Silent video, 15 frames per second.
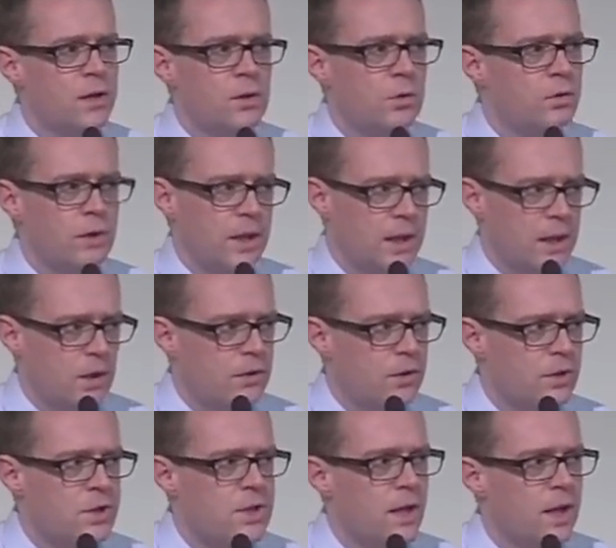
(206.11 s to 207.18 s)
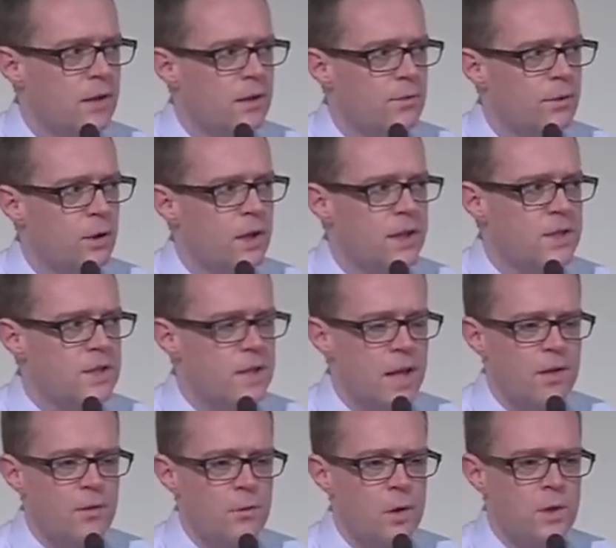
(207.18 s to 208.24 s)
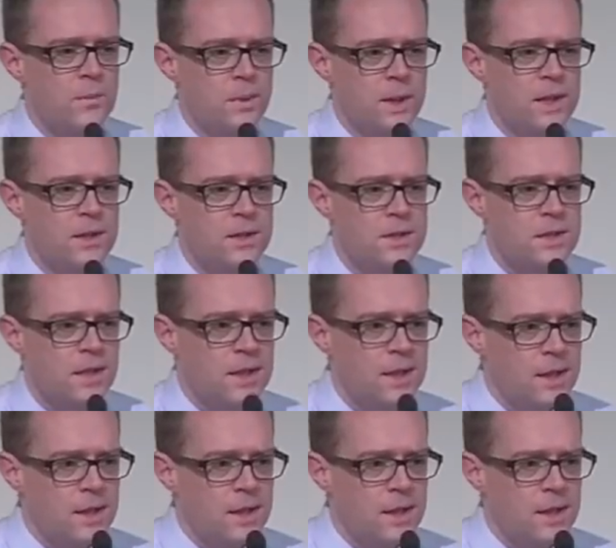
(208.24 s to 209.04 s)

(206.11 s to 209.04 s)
I don't really understand the full extent of what it means